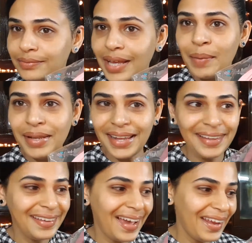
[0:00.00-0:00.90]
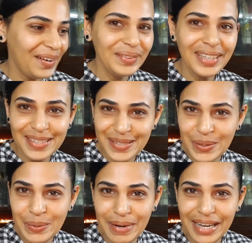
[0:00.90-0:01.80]
I mean, like, I know that's
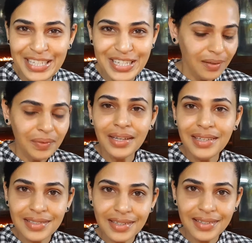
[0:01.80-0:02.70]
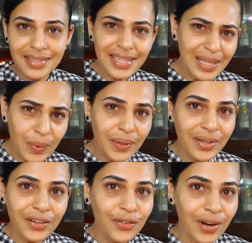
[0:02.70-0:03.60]
too much, because see, when we
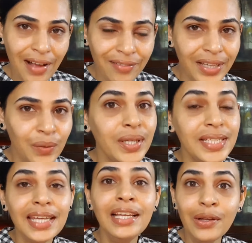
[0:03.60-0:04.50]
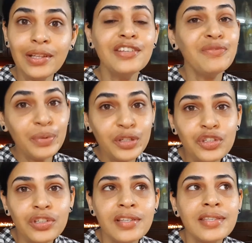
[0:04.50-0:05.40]
are traveling, we're taking lots of
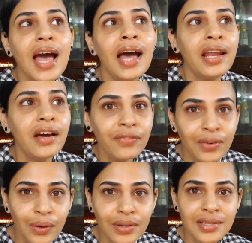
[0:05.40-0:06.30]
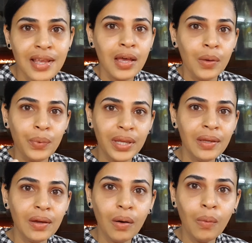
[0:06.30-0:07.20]
pictures, and of course we
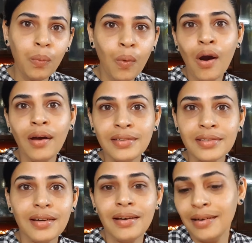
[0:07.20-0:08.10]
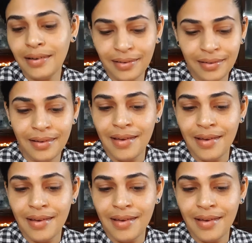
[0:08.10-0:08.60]
want our